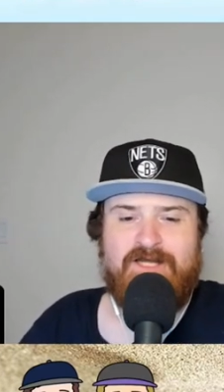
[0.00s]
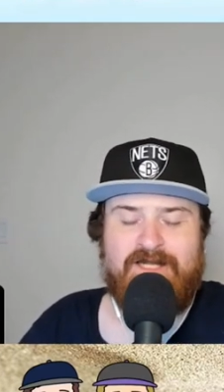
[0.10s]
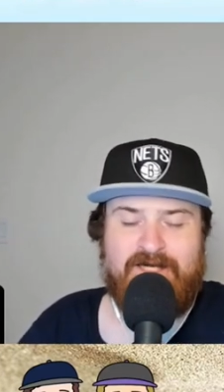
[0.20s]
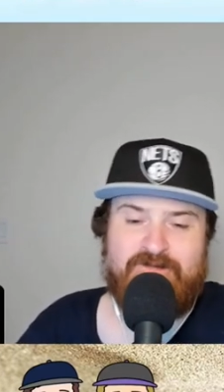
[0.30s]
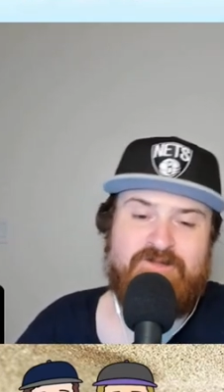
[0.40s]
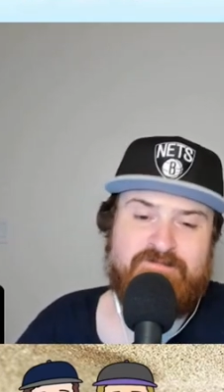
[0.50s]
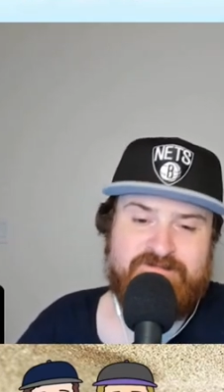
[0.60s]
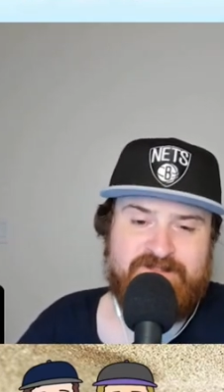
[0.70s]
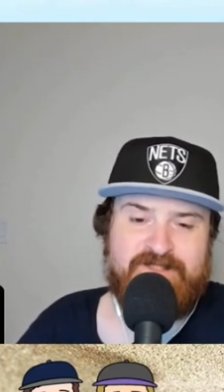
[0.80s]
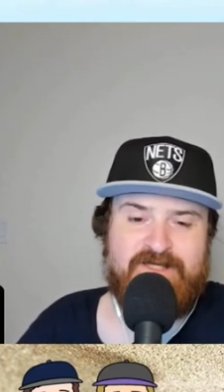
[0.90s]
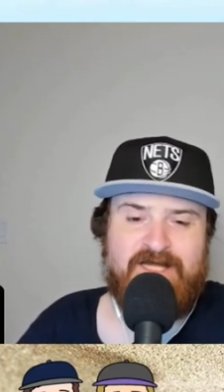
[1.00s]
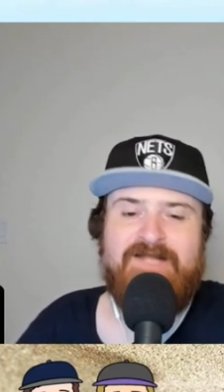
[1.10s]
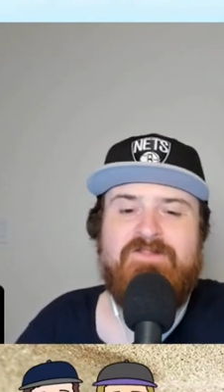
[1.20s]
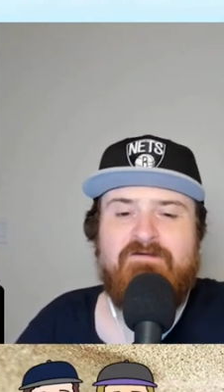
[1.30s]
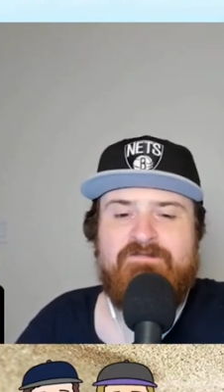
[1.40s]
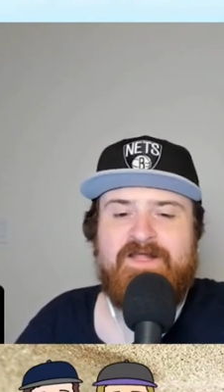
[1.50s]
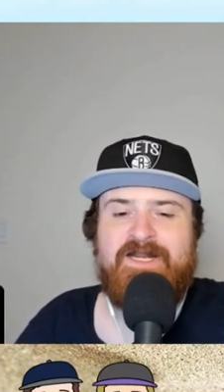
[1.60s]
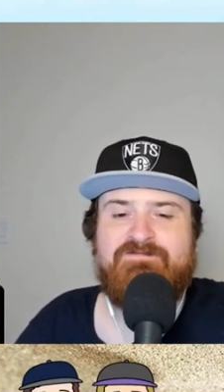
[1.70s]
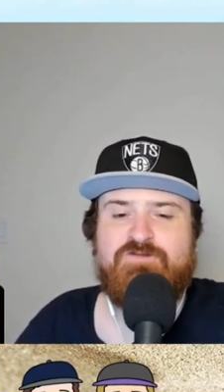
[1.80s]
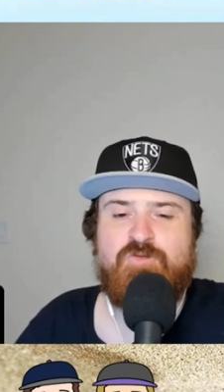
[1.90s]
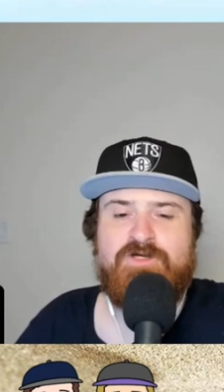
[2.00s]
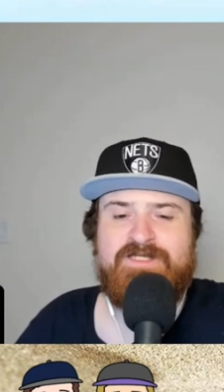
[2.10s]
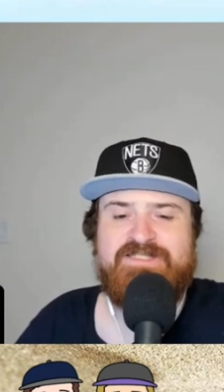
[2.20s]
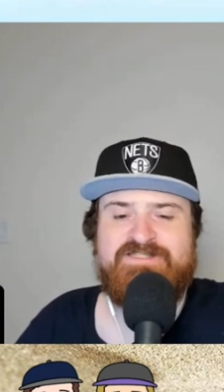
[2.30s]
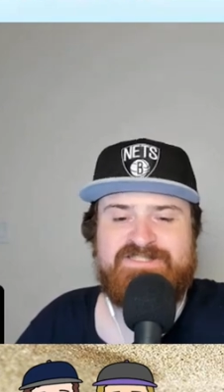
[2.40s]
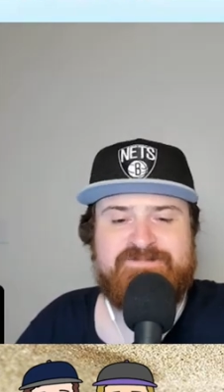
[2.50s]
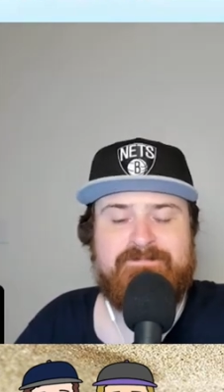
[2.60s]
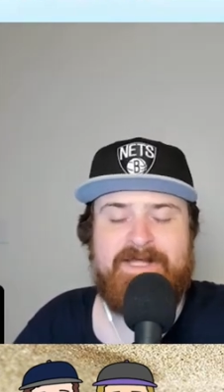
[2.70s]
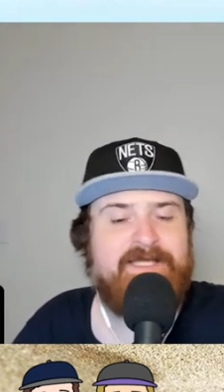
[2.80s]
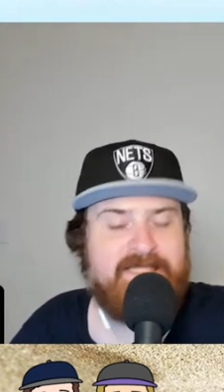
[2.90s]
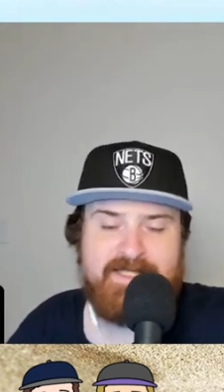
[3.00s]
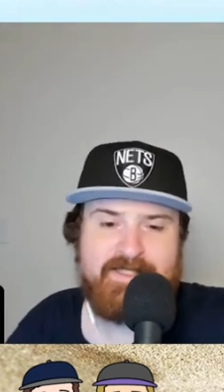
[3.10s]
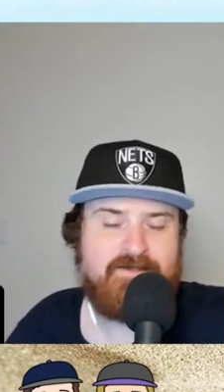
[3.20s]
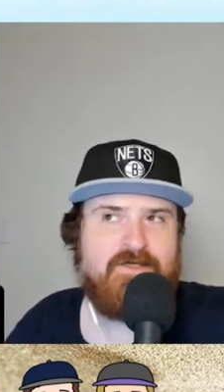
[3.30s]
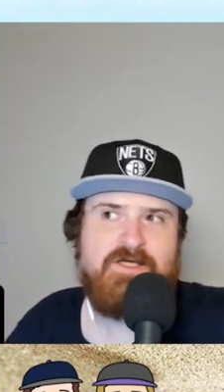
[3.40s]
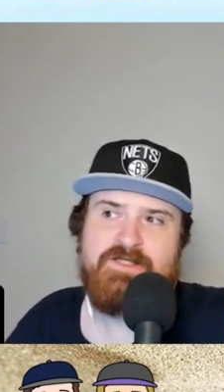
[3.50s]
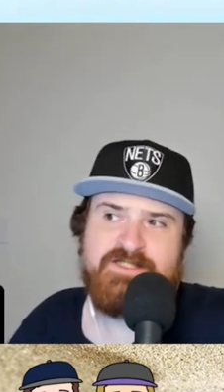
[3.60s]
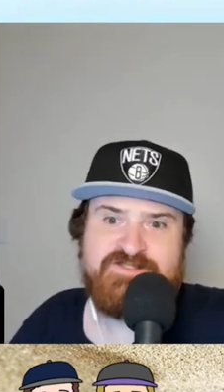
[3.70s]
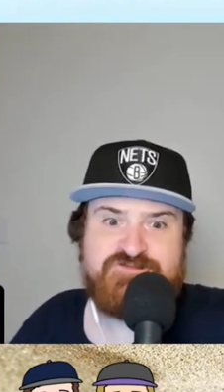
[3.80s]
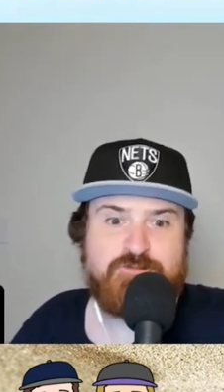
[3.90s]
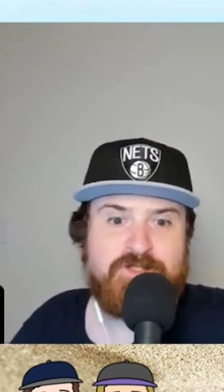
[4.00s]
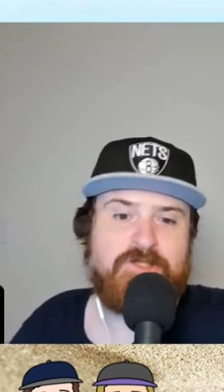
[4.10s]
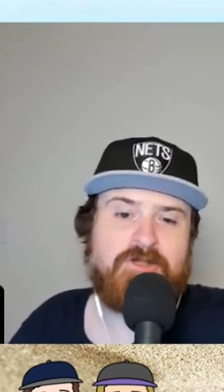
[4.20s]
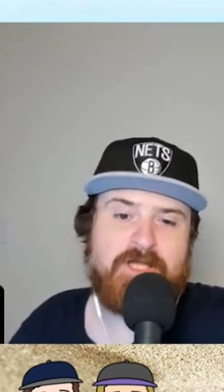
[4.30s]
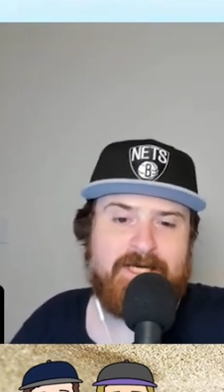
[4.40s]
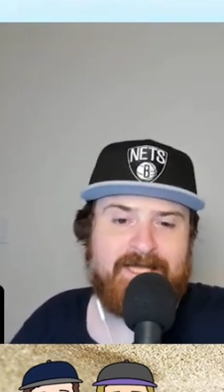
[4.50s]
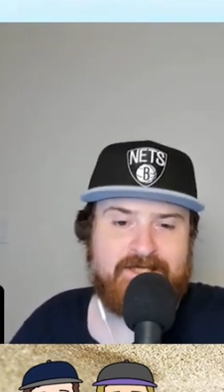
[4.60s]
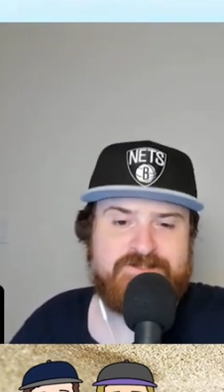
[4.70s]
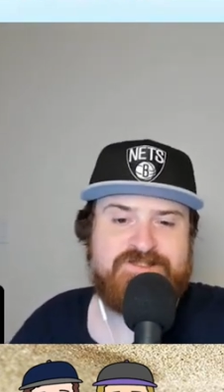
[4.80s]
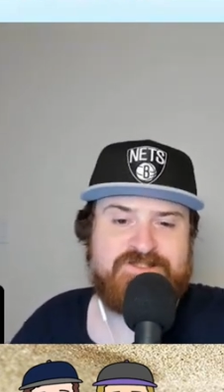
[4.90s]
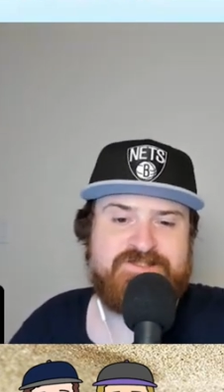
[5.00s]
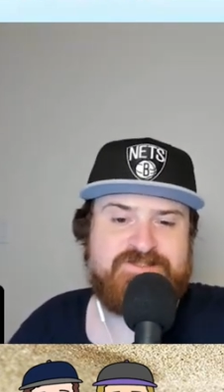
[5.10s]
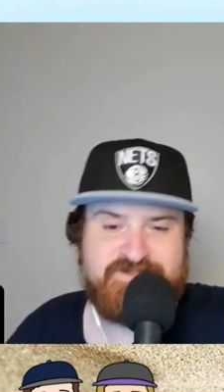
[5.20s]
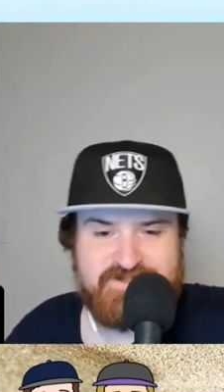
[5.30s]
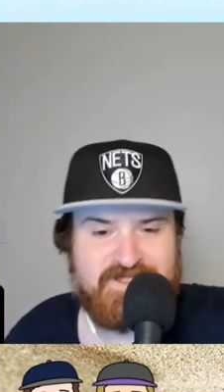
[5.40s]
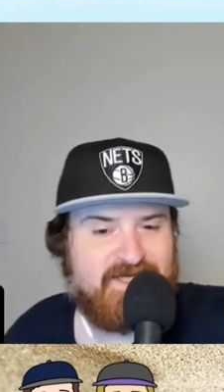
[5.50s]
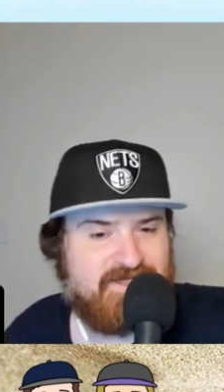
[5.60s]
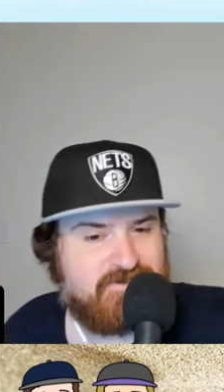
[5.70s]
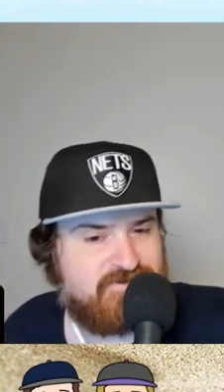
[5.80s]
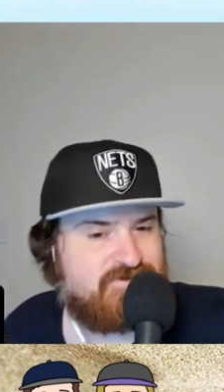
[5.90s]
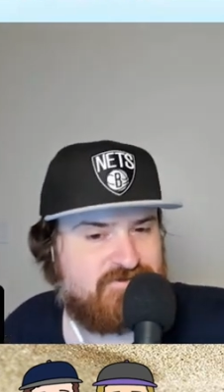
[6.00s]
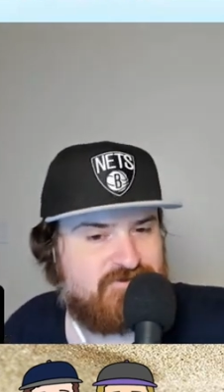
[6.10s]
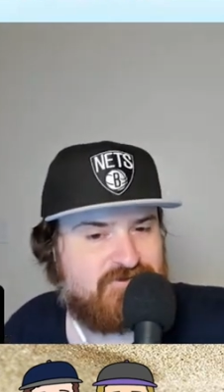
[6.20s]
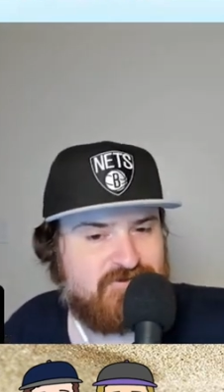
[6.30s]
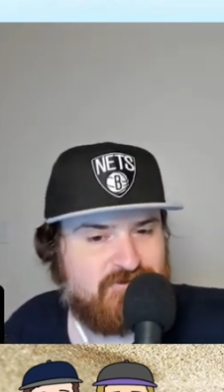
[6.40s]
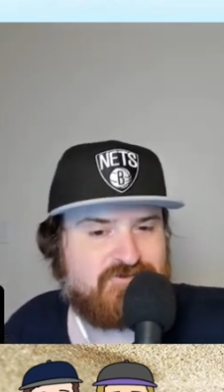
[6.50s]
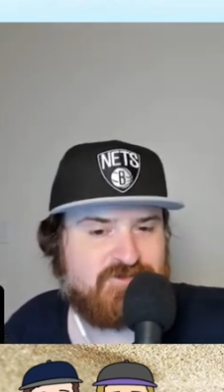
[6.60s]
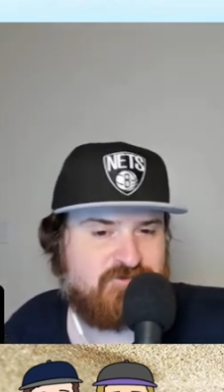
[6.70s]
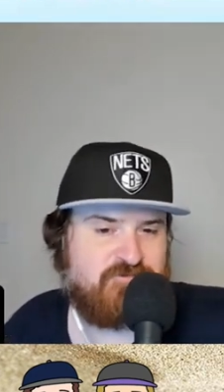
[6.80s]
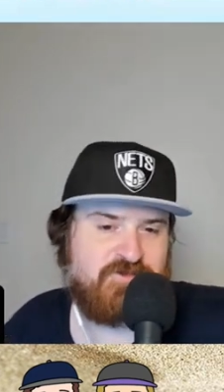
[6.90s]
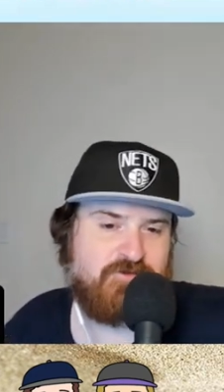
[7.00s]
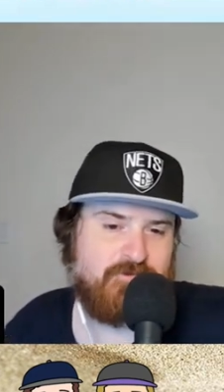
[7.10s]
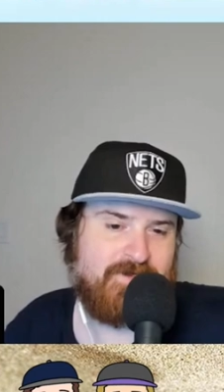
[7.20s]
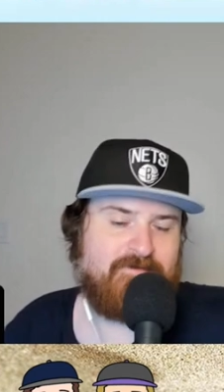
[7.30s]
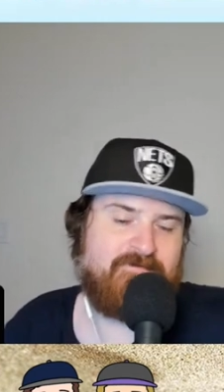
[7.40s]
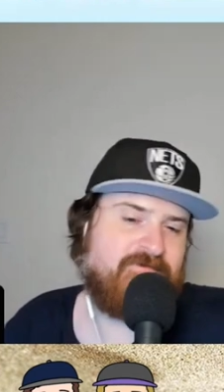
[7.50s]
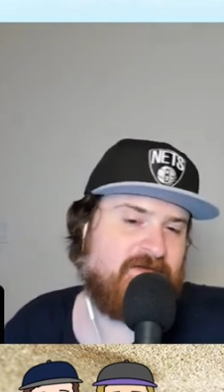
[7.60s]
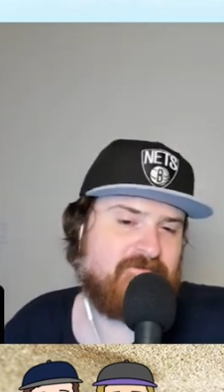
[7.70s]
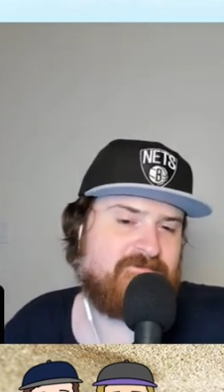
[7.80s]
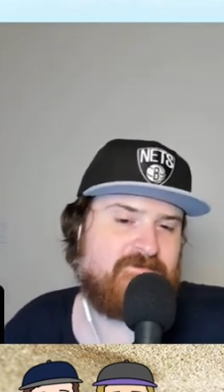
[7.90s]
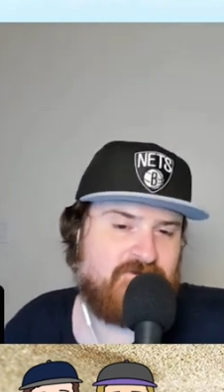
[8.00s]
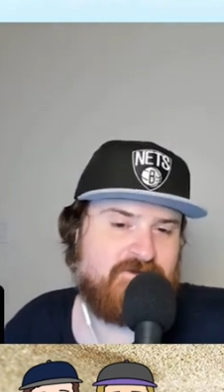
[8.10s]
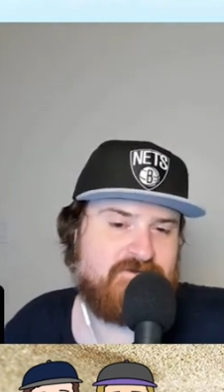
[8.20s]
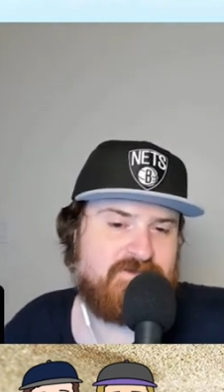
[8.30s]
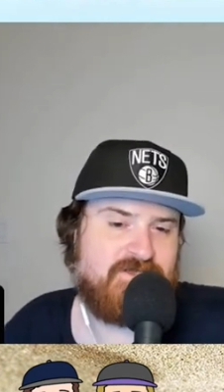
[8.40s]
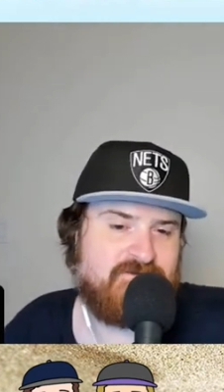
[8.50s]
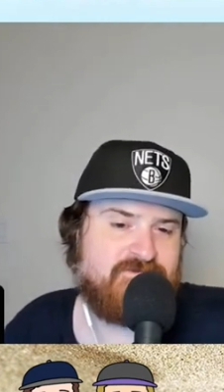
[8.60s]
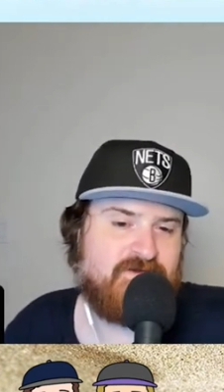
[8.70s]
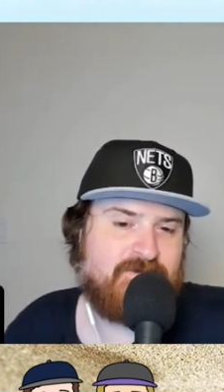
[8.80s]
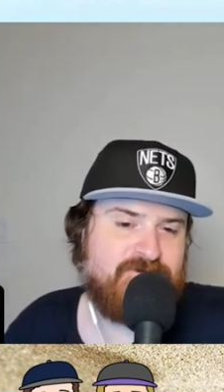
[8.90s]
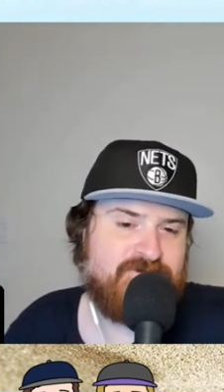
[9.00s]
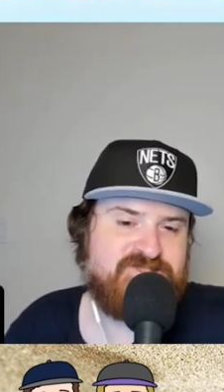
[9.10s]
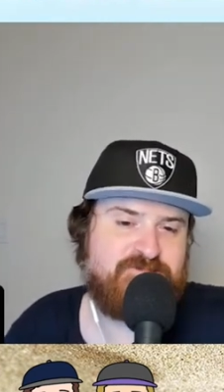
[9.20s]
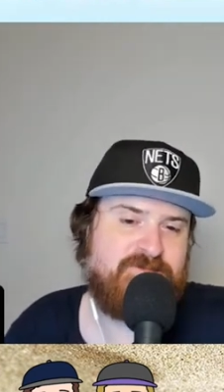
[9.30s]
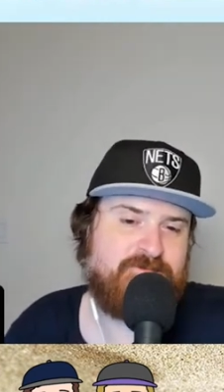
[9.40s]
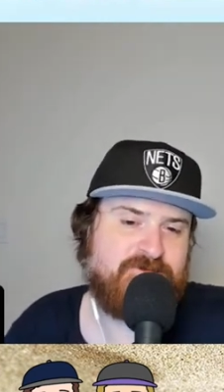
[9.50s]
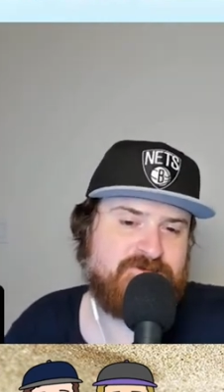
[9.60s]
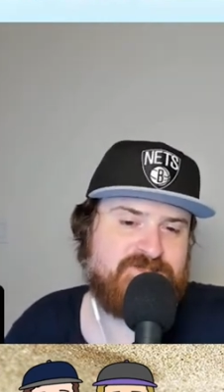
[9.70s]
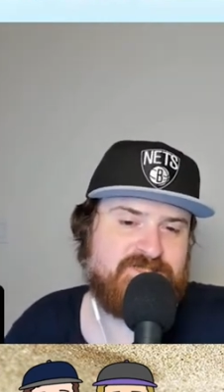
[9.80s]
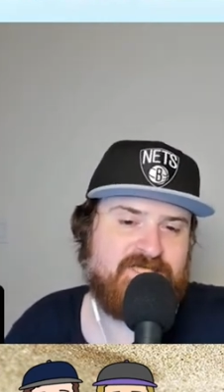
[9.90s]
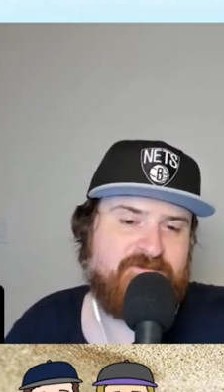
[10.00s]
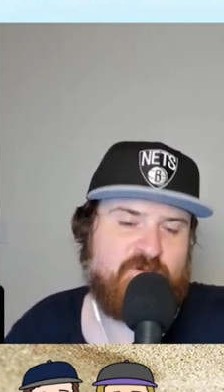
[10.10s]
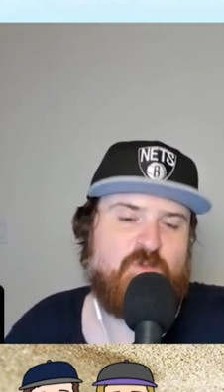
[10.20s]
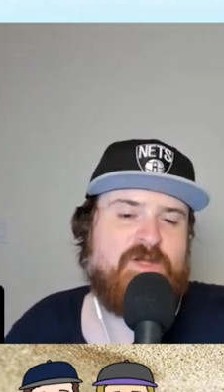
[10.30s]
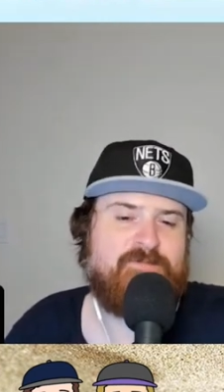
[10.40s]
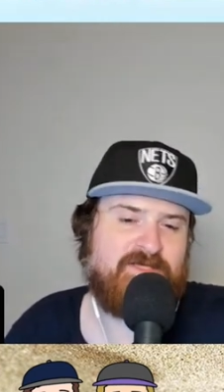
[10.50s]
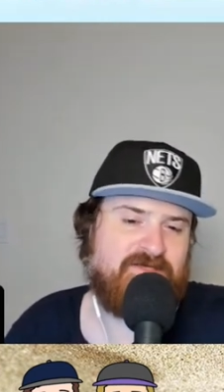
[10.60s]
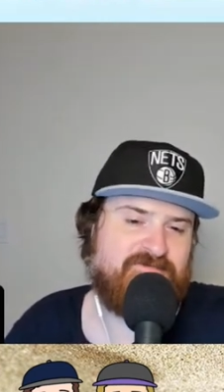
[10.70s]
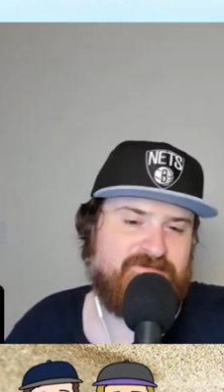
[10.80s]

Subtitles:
And I loved it. I love that everyone is just making these real connections and, you know, trying to figure out if they can fall in love. I want these people to get their white picket